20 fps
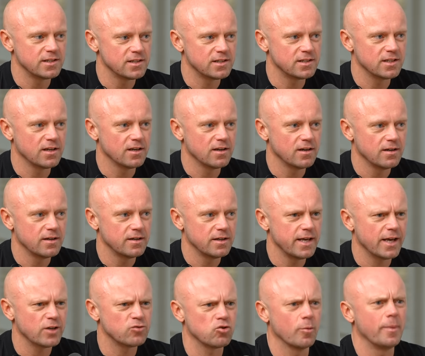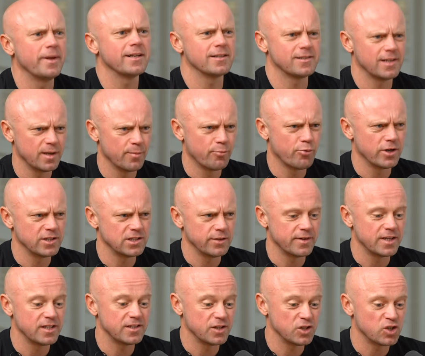It's tremendously impressive
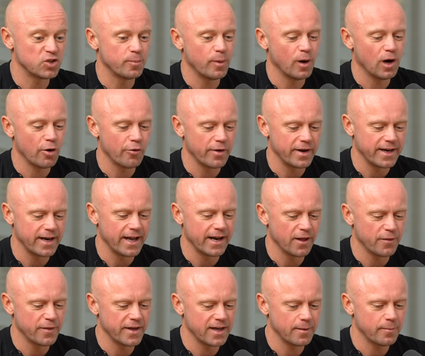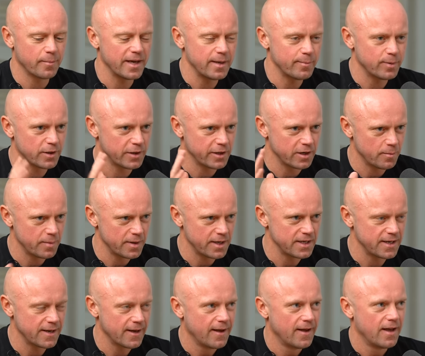and it's inspiring. And I think people are going to
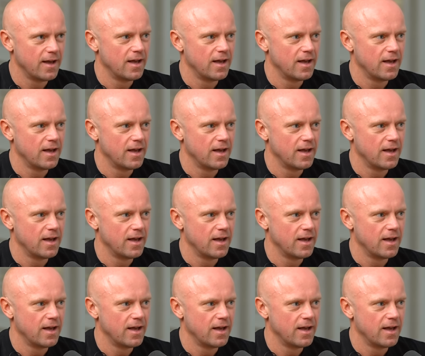be,